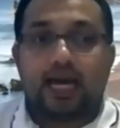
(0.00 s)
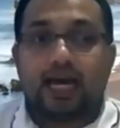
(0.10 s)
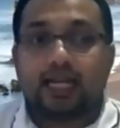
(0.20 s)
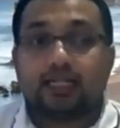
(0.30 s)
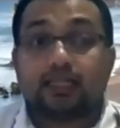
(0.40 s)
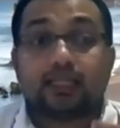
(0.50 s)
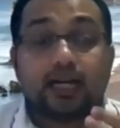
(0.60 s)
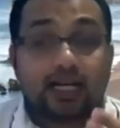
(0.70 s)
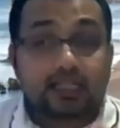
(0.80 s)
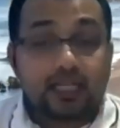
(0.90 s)
And
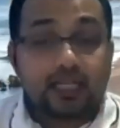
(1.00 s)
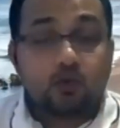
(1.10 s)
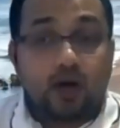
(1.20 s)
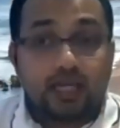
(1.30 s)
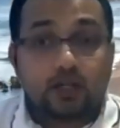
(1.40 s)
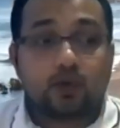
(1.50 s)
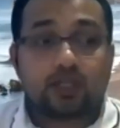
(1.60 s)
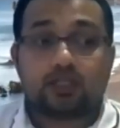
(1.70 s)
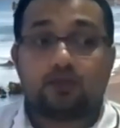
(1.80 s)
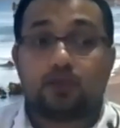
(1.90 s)
the asking why
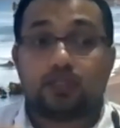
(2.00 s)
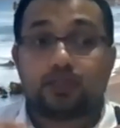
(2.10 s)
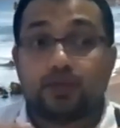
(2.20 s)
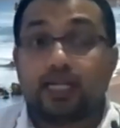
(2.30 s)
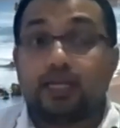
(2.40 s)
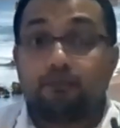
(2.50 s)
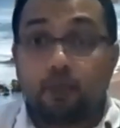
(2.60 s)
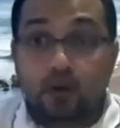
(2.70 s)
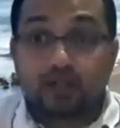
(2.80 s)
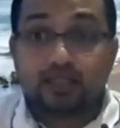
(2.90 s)
question was really
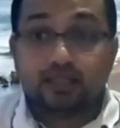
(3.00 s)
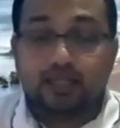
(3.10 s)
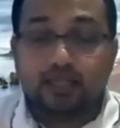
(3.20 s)
important